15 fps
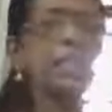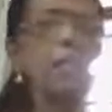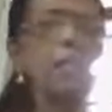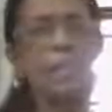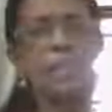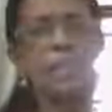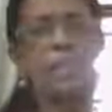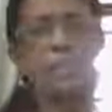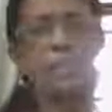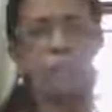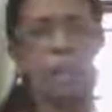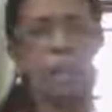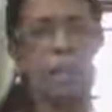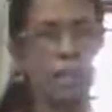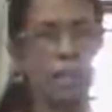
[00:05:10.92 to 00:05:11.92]
the place of
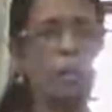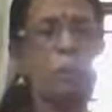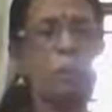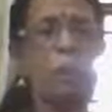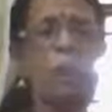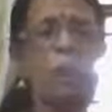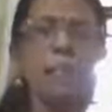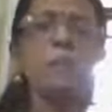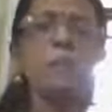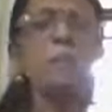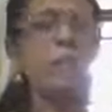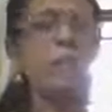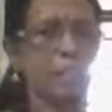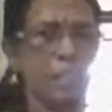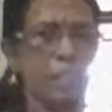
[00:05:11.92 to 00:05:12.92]
copper,
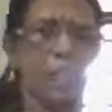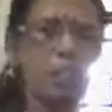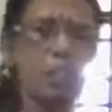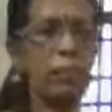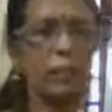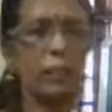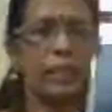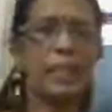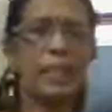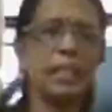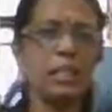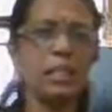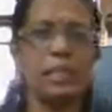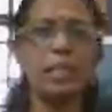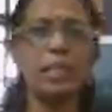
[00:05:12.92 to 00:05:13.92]
displaces copper. That
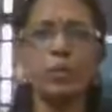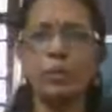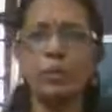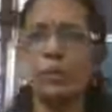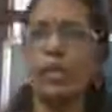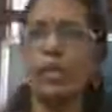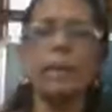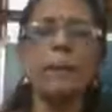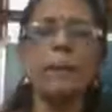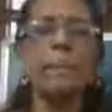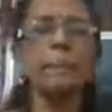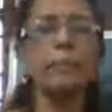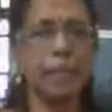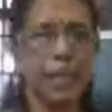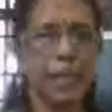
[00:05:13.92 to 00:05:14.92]
is
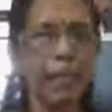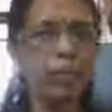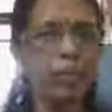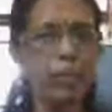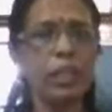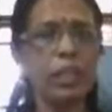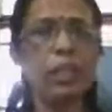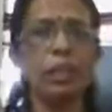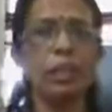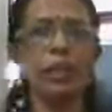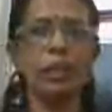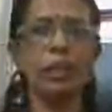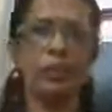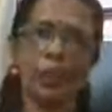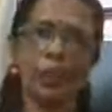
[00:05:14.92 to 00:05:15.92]
that word is
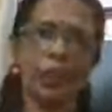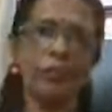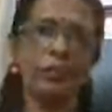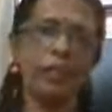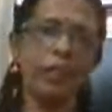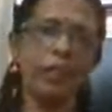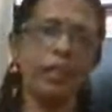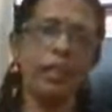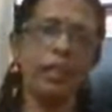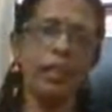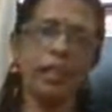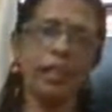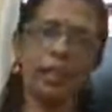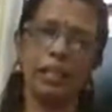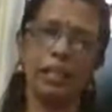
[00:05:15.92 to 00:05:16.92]
we
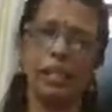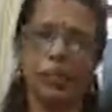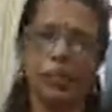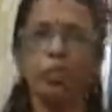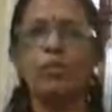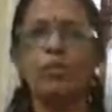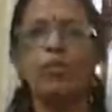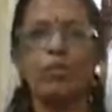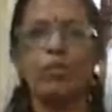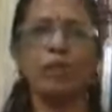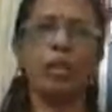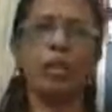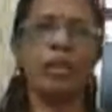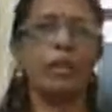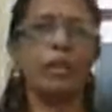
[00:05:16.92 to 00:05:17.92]
use
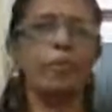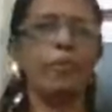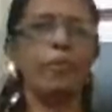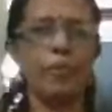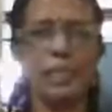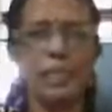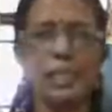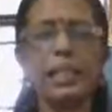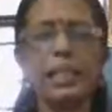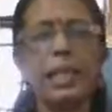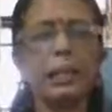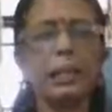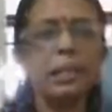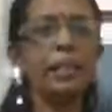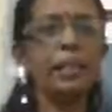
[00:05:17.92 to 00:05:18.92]
for
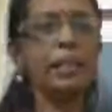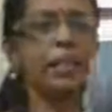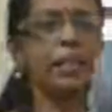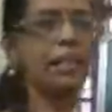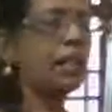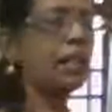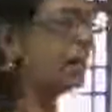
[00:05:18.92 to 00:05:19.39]
describing this